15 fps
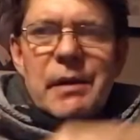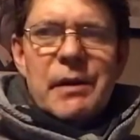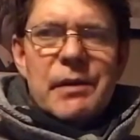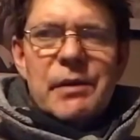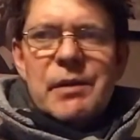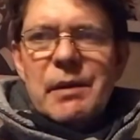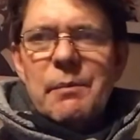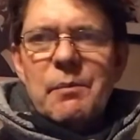
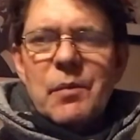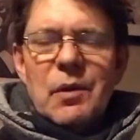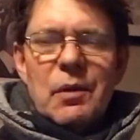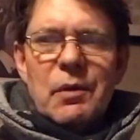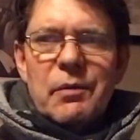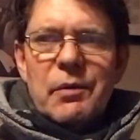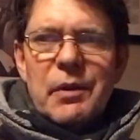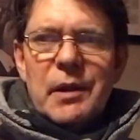symbol
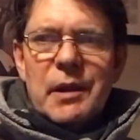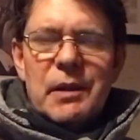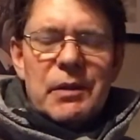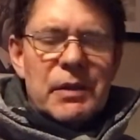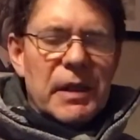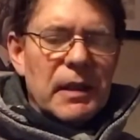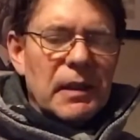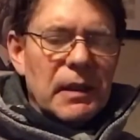on the
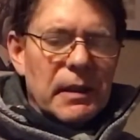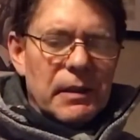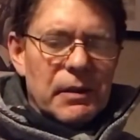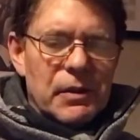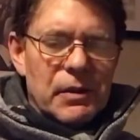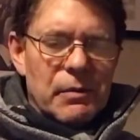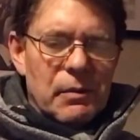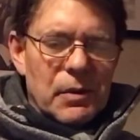tin
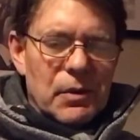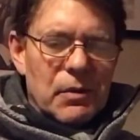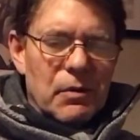lids which